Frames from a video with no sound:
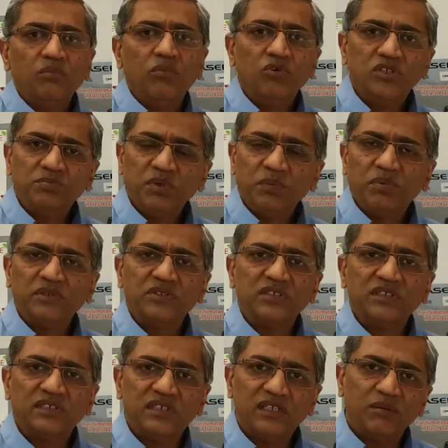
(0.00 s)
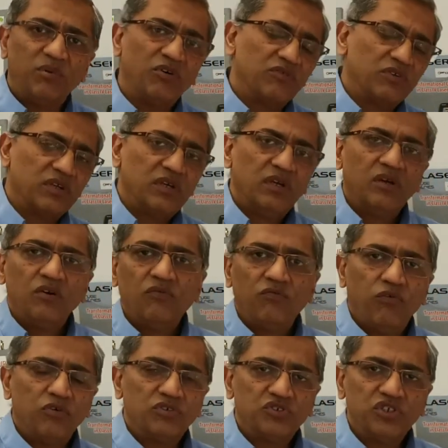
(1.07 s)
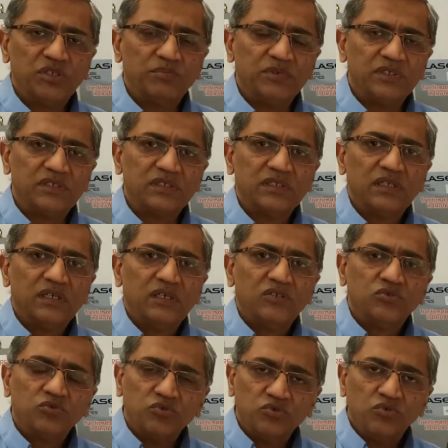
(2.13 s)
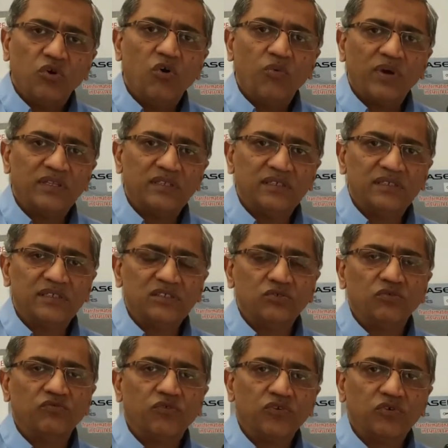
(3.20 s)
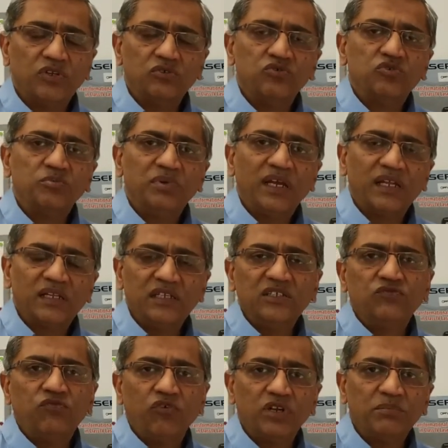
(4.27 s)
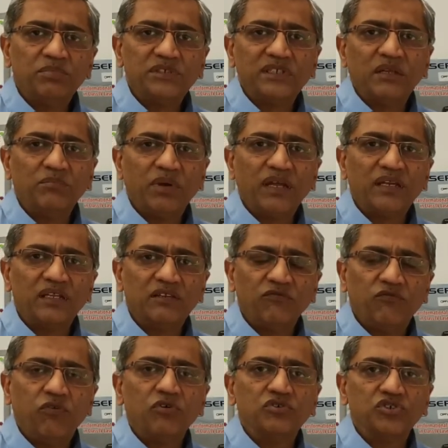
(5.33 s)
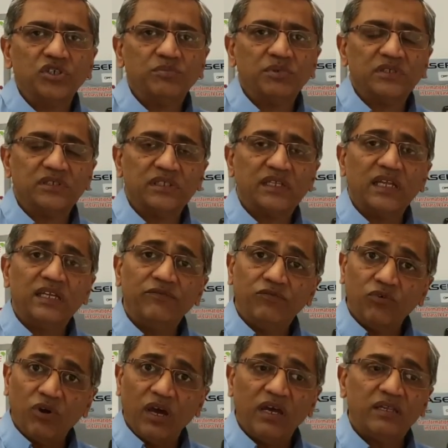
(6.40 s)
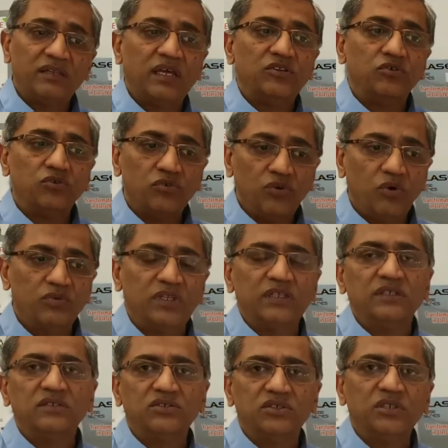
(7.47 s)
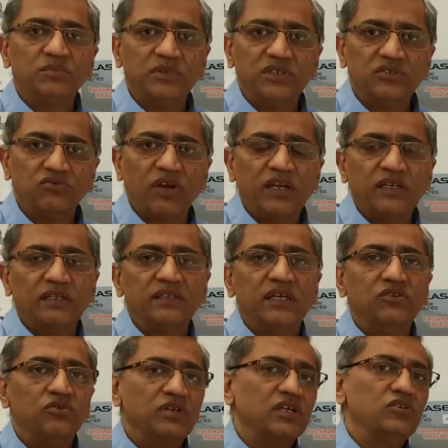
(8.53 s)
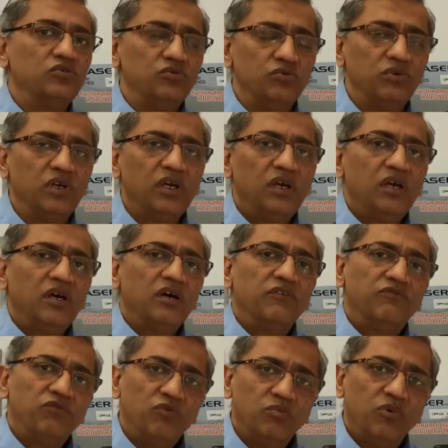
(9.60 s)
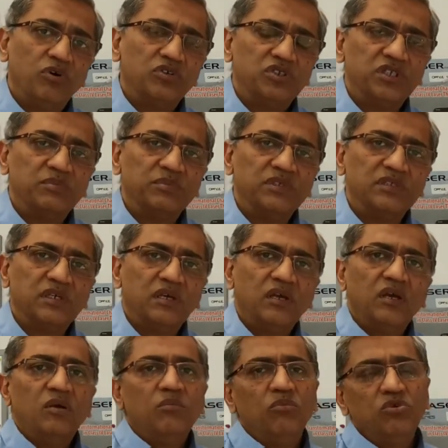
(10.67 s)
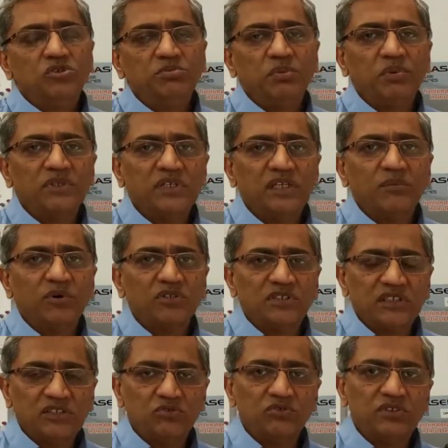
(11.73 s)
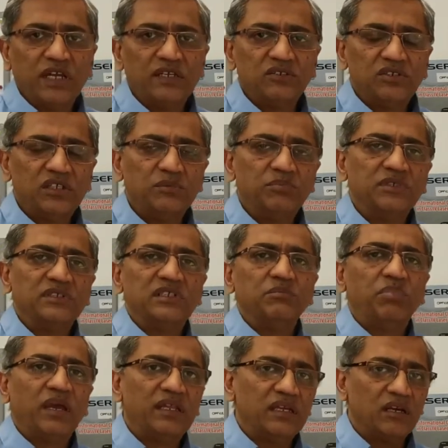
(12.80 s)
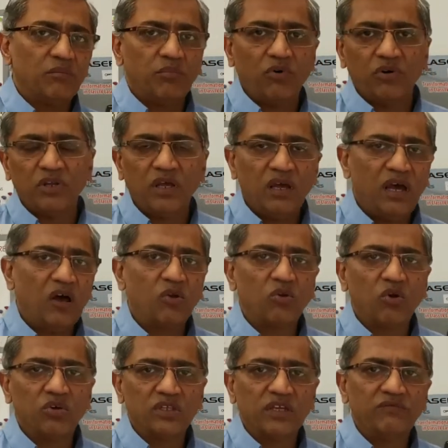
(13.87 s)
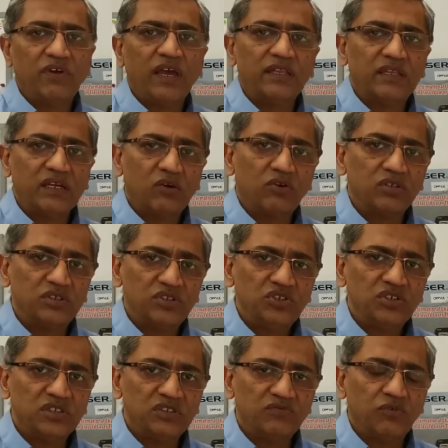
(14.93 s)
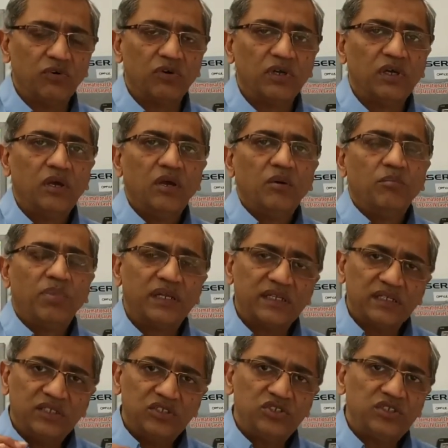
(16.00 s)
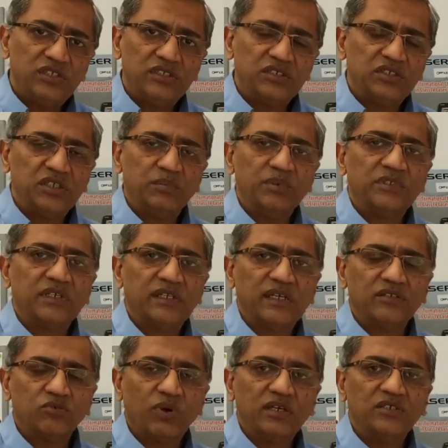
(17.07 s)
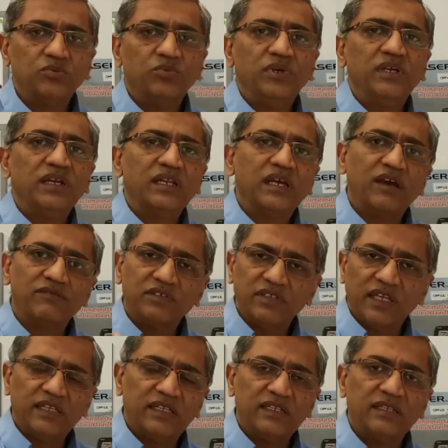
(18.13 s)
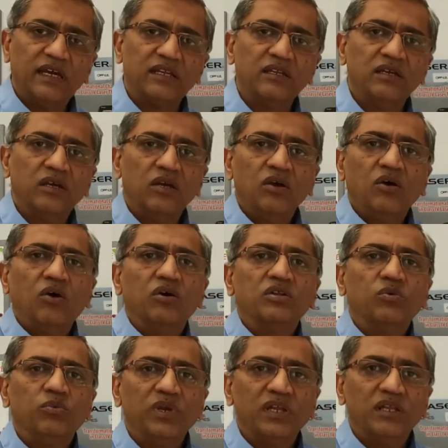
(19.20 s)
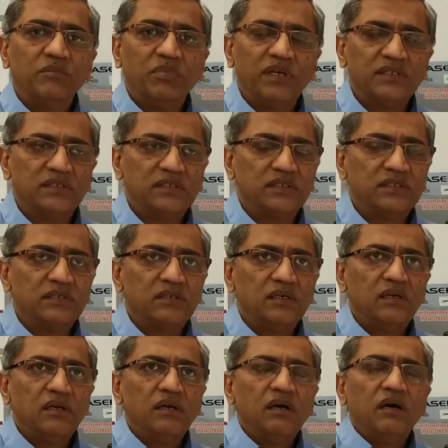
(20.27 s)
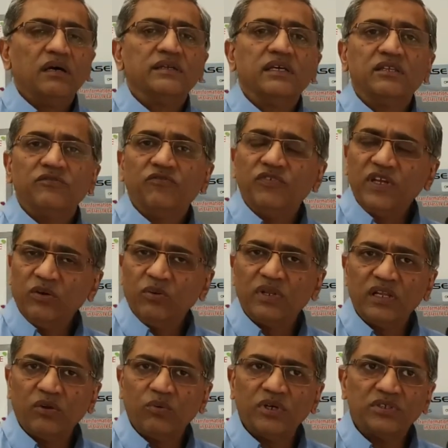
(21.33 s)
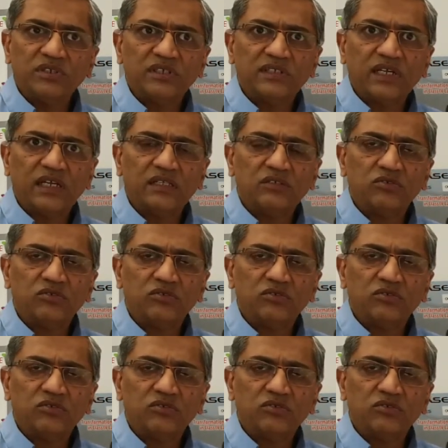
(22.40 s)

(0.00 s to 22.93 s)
Most people just need about 4 treatments to know whether this is good for you, and you should be at least 40% better in the 4 treatments. Then if you are, then you know that this treatment is right, and then you can do a few more treatments. Most people need about 6 to 10 treatments depending upon how long they've had their conditions for. But initially the treatments are done twice a week, and after that they're done on a weekly basis. Another frequently question is